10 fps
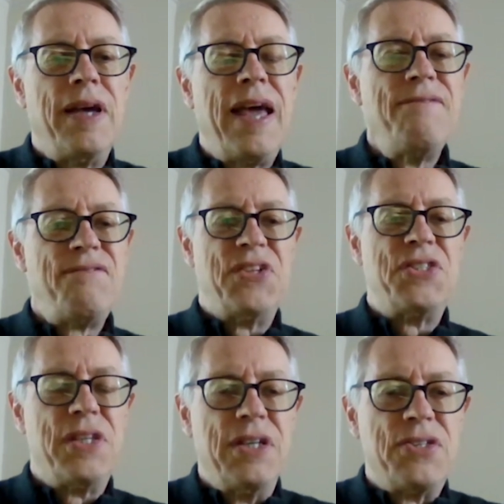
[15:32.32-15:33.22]

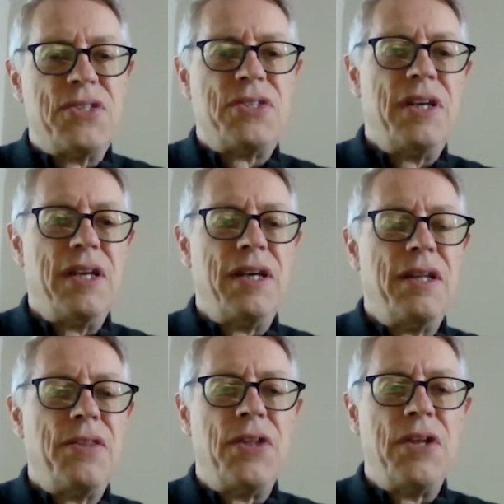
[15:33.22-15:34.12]
emphasis
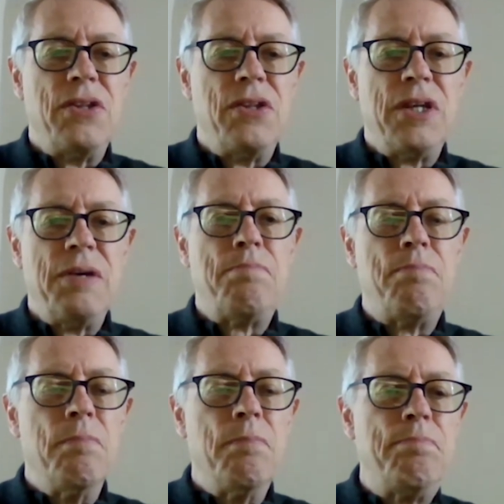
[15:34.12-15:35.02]
than the
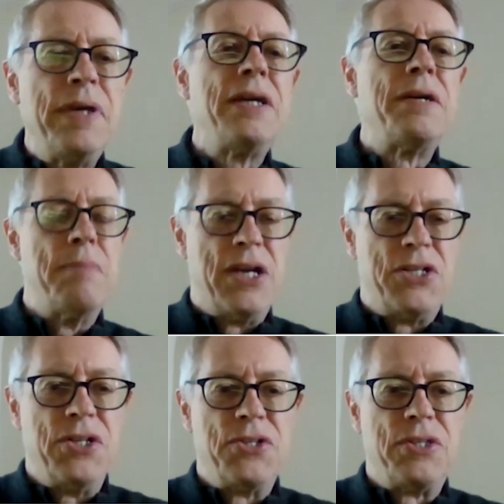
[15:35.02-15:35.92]
big
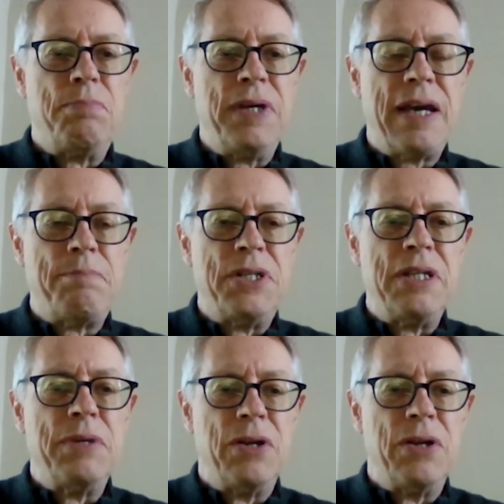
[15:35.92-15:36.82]
measures, the big
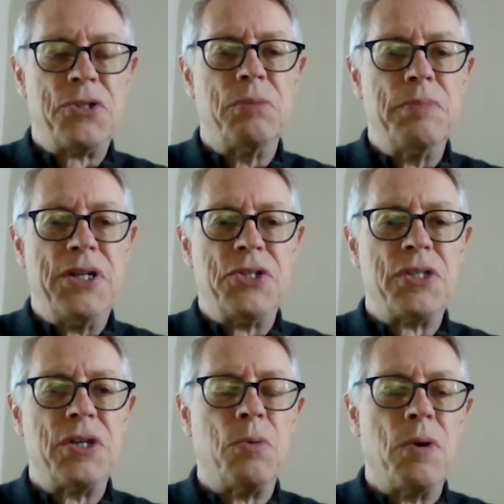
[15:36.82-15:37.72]
epidemiological measures,
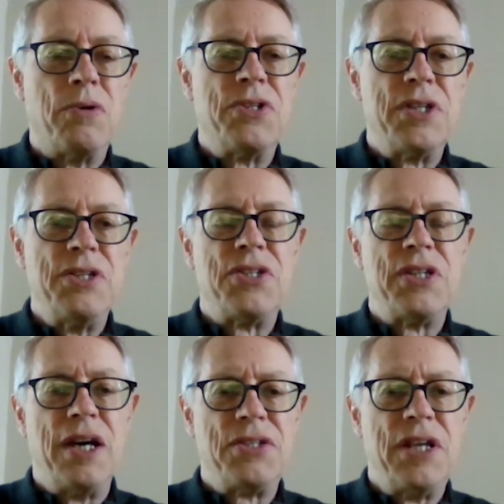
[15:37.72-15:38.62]
the quarantines, the
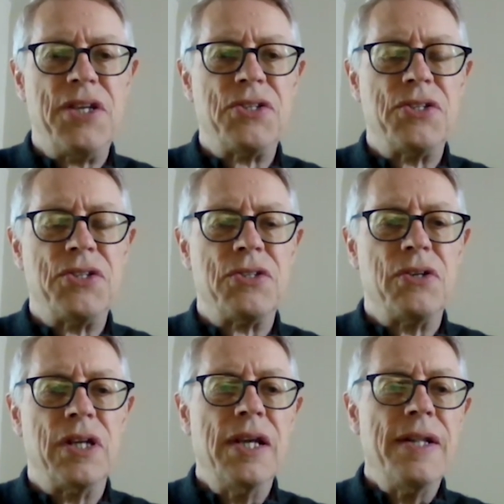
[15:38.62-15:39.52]
isolations, and so
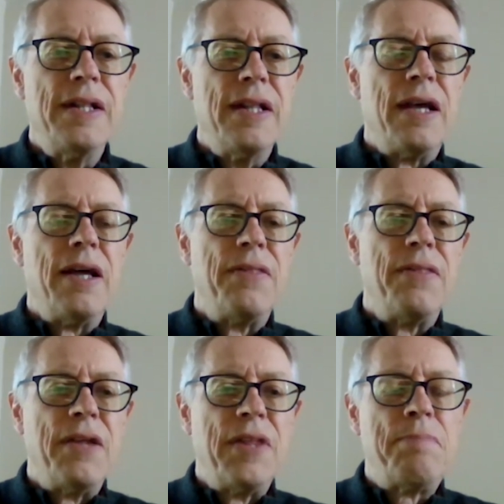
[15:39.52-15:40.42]
on.
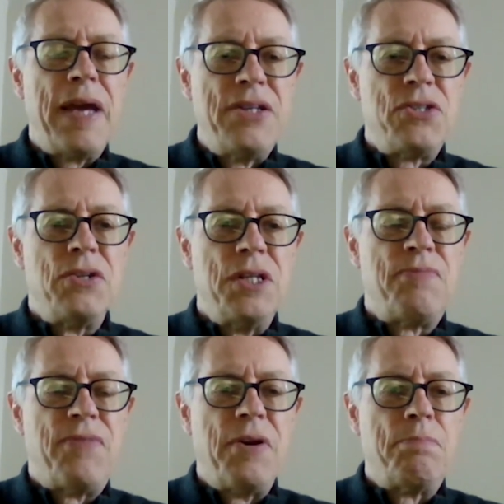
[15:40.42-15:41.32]
And they're based on this
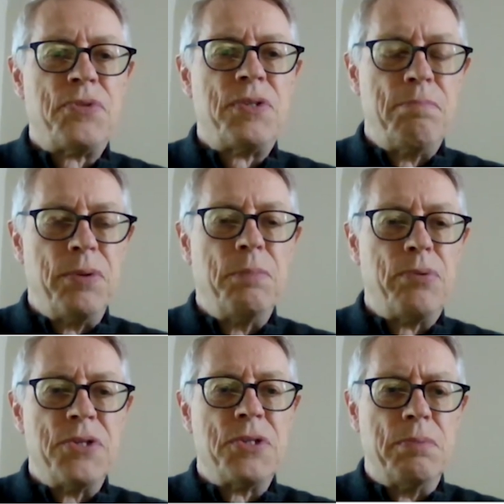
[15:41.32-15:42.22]
very simple
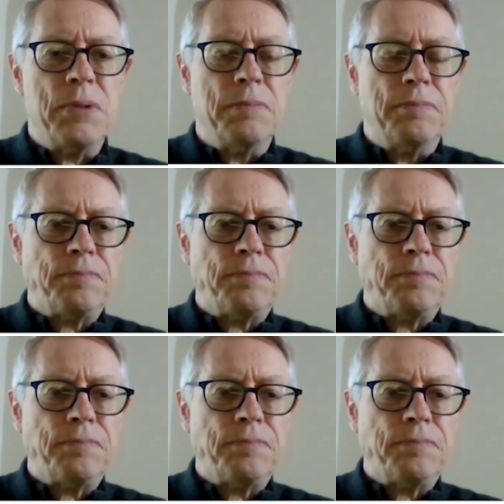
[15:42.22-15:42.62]
principle.